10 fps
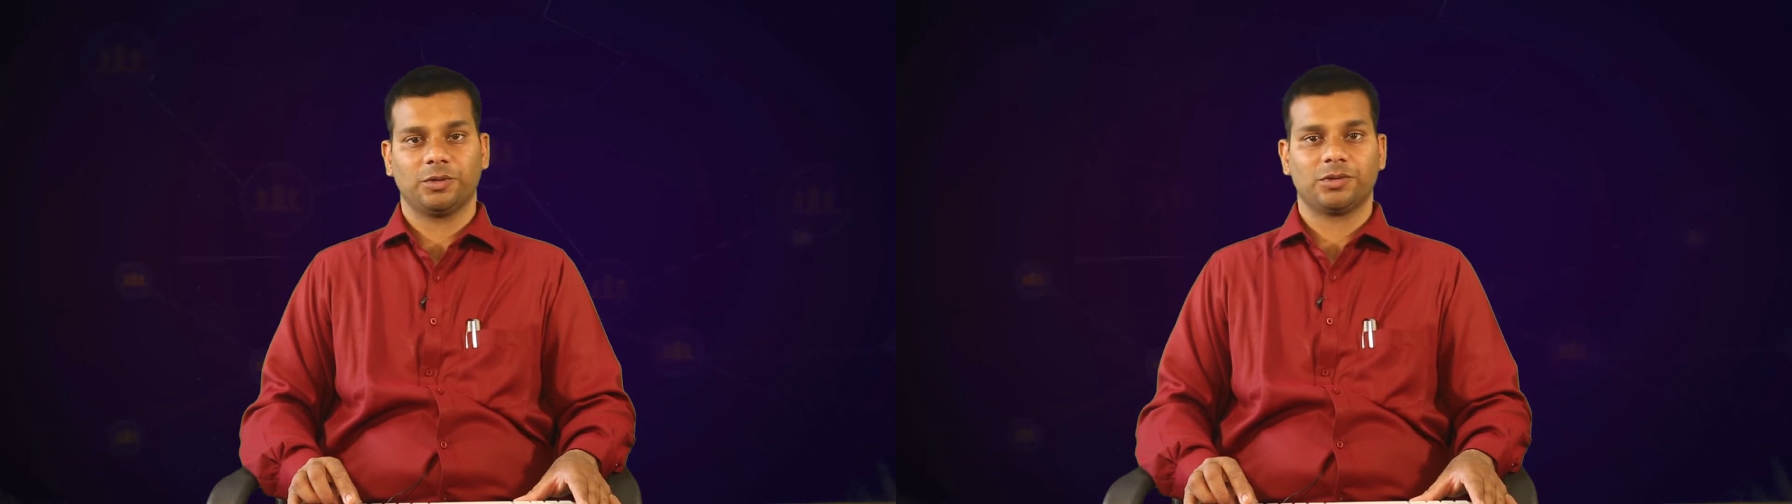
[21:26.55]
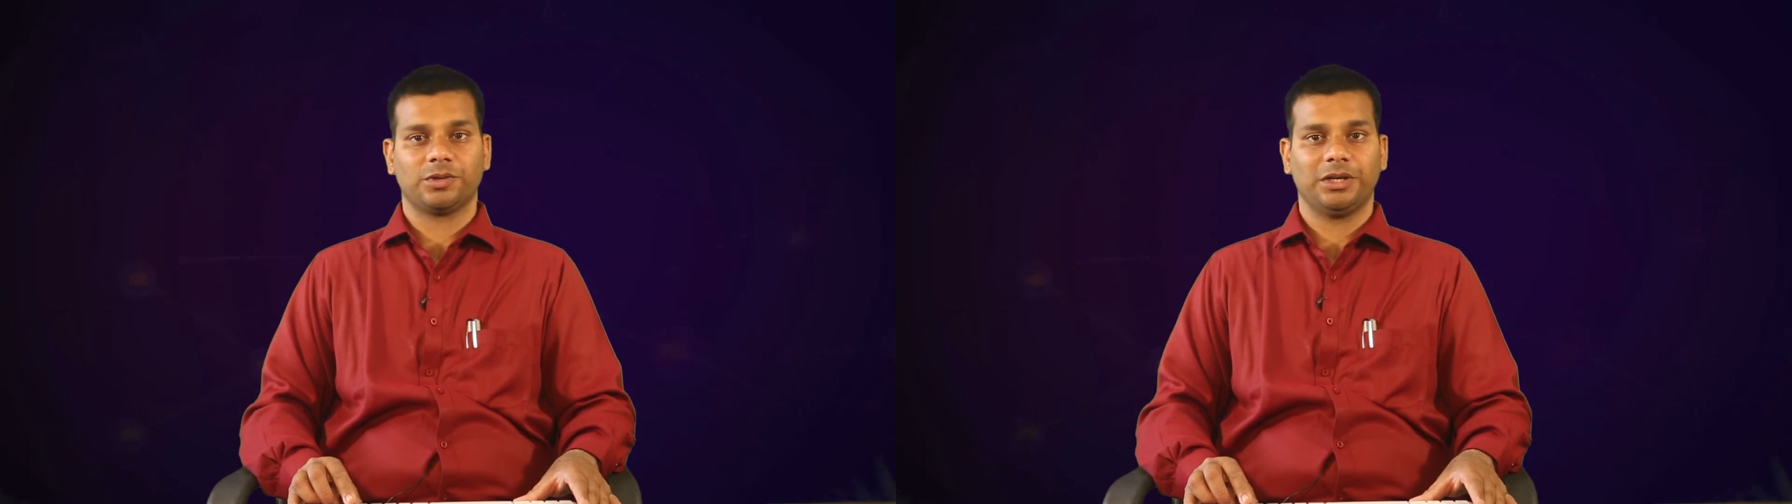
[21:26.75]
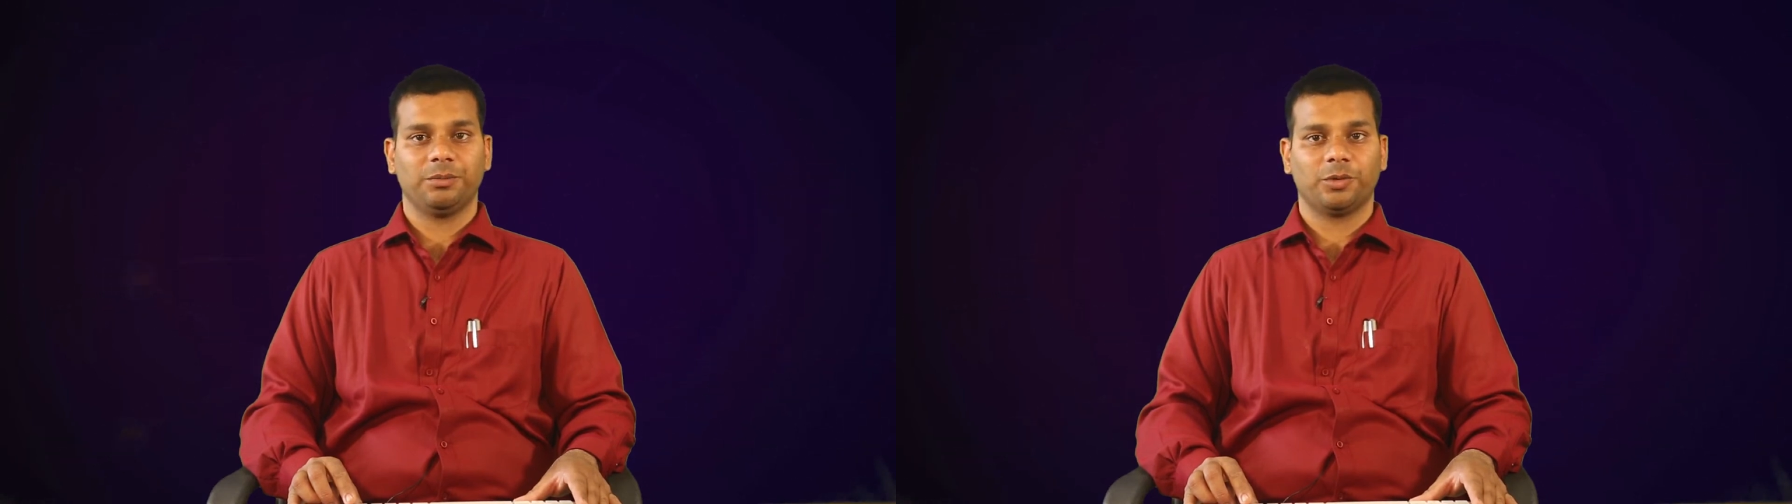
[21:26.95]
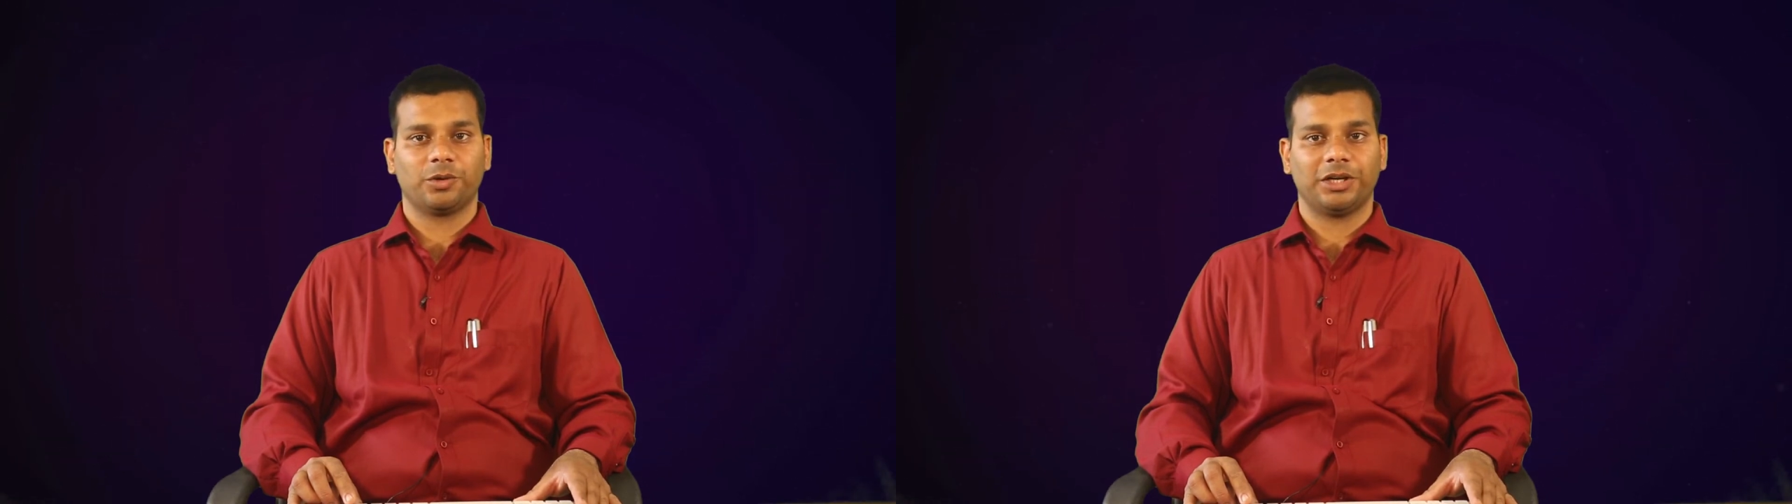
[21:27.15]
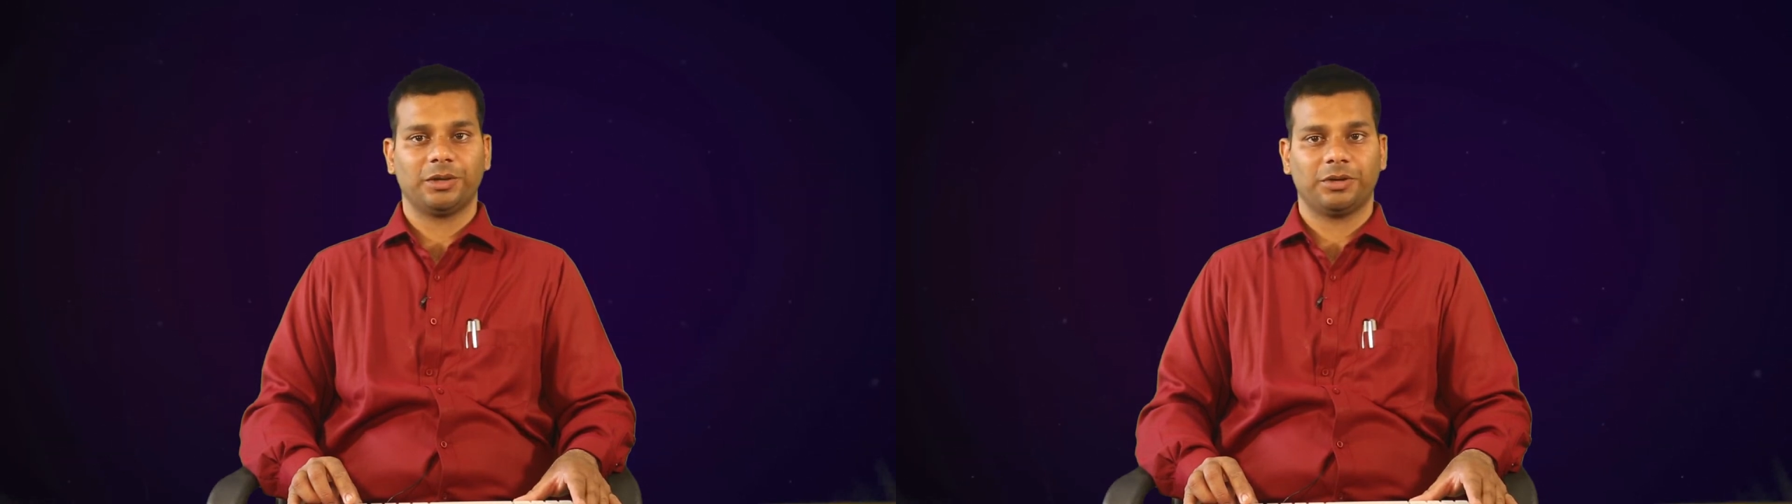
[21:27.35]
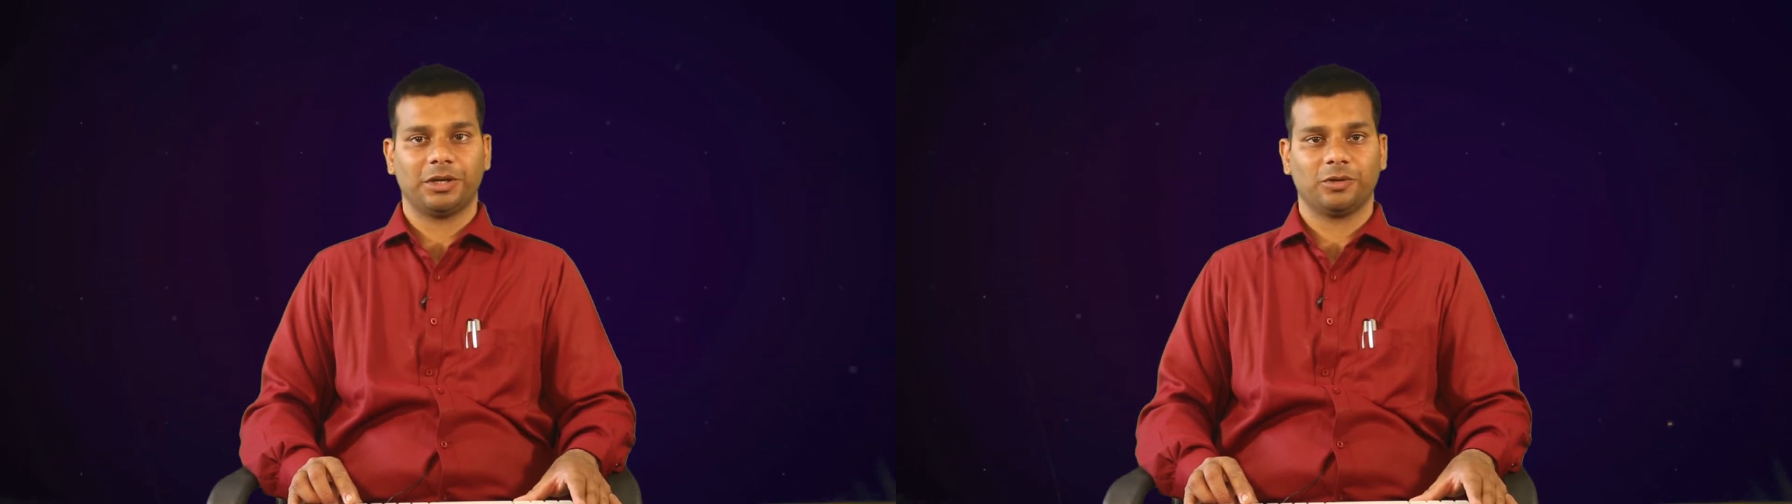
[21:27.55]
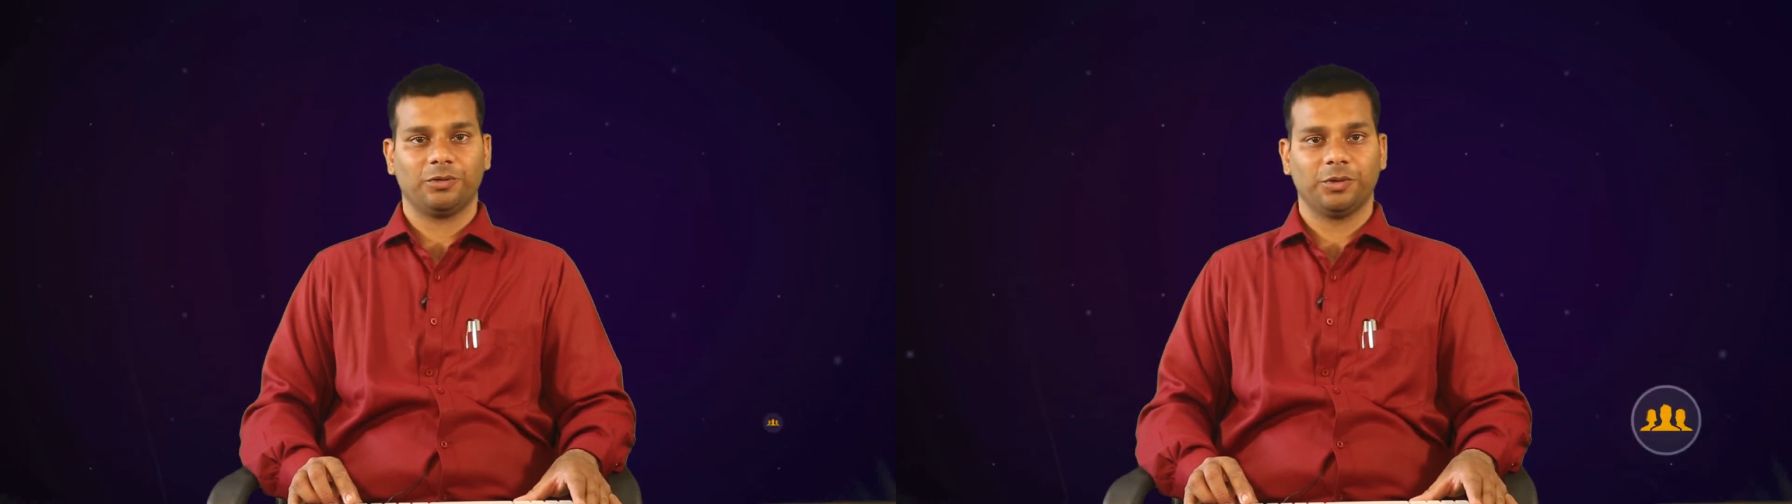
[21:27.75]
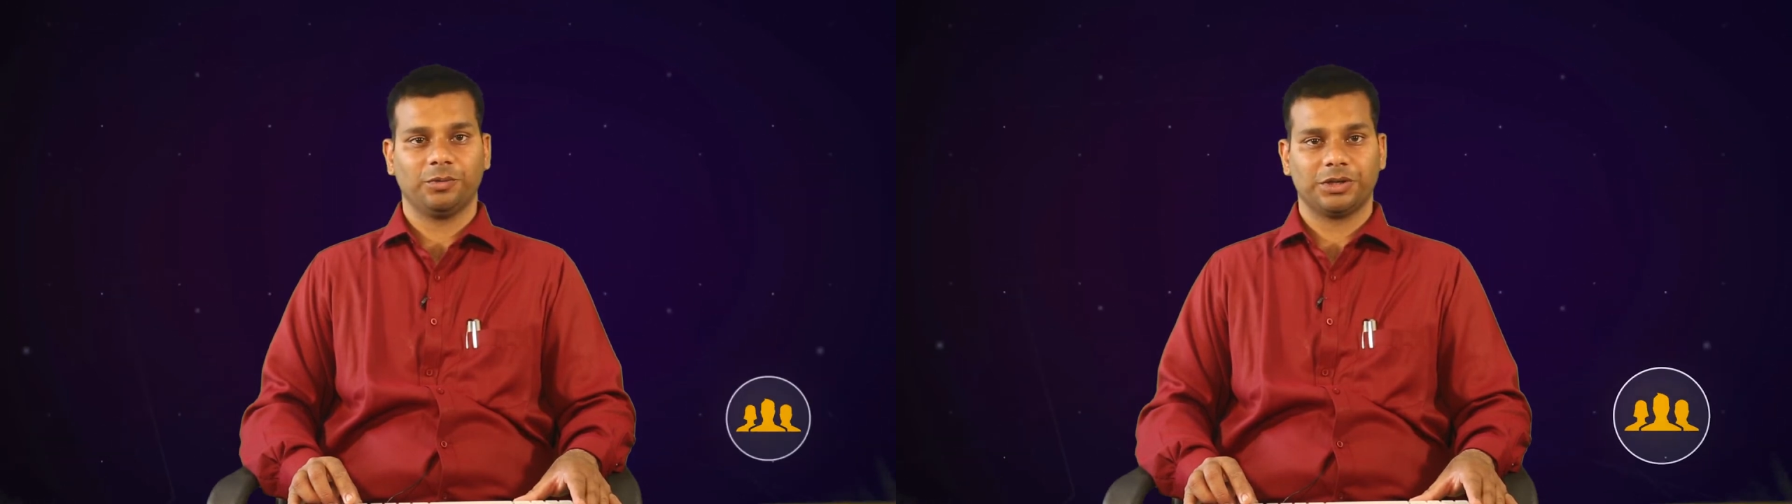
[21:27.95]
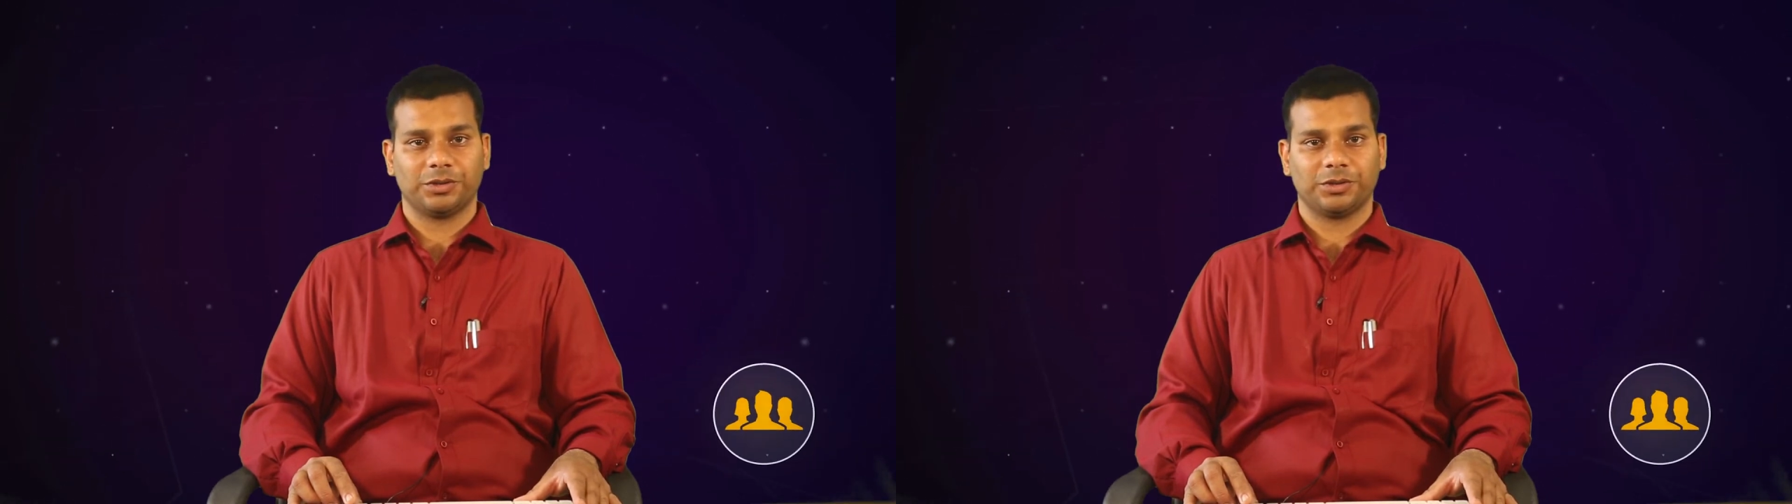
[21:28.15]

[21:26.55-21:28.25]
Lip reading: also an important part of human